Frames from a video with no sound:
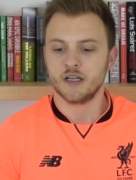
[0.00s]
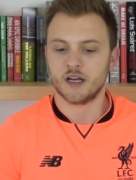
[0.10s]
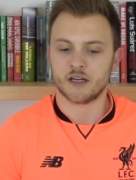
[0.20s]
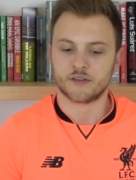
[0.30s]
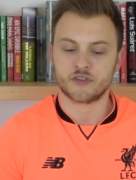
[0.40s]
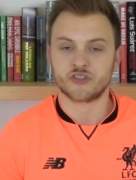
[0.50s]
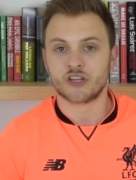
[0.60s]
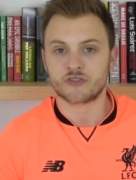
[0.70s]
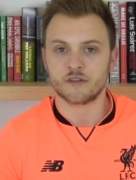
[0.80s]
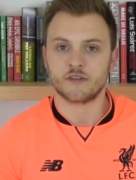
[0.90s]
uh,
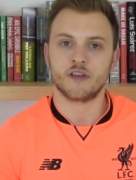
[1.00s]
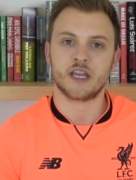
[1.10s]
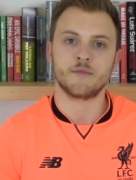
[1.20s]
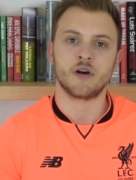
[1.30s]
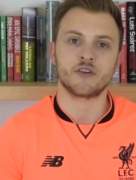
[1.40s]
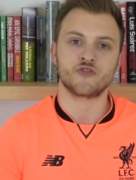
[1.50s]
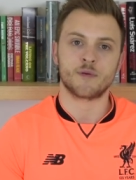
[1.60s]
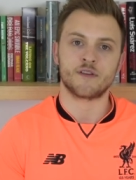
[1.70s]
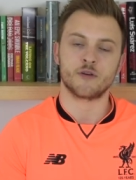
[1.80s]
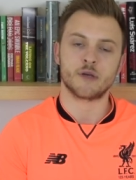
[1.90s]
suggestions that he might drop
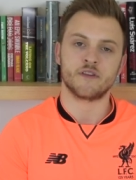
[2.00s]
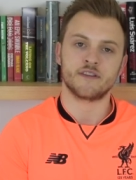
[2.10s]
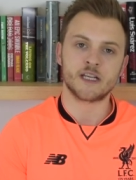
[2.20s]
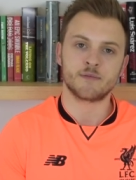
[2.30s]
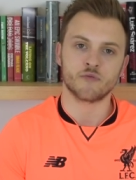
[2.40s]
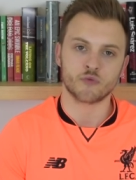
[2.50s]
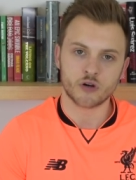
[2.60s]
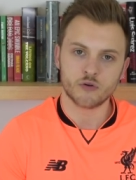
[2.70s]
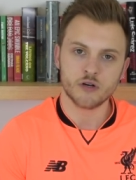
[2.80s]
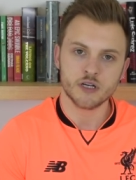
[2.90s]
into a bit of a deeper
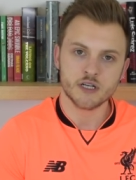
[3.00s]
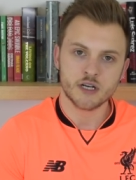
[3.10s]
role.